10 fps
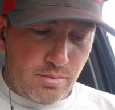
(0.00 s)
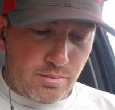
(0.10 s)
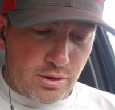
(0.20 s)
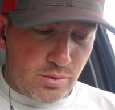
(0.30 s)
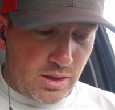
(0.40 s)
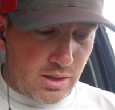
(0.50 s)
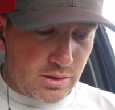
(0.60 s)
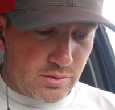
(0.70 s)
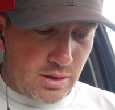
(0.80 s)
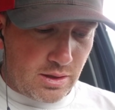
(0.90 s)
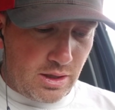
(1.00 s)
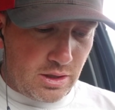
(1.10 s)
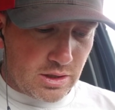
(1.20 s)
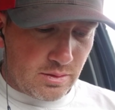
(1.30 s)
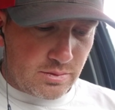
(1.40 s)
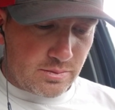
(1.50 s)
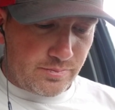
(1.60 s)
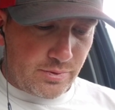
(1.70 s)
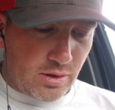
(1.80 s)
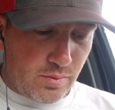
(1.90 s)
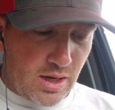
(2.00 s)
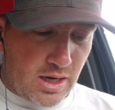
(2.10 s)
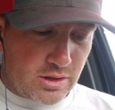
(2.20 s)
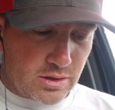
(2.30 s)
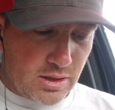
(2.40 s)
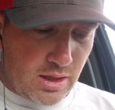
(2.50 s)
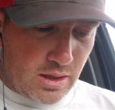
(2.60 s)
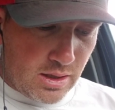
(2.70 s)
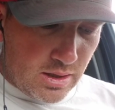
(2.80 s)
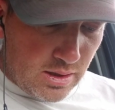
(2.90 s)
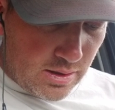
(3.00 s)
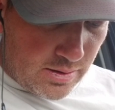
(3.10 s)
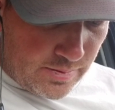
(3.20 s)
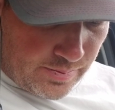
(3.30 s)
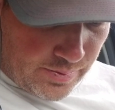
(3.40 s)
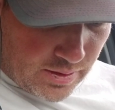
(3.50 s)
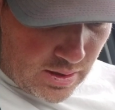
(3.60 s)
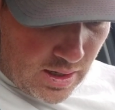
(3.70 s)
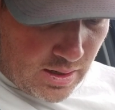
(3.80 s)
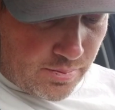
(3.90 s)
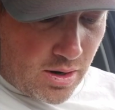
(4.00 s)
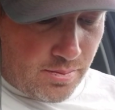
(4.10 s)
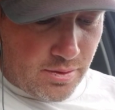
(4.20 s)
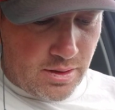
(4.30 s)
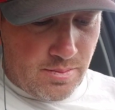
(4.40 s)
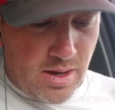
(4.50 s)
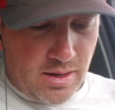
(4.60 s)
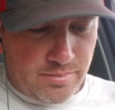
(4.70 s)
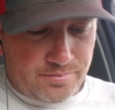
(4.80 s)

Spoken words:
between Israel and Egypt, that we actually and properly met.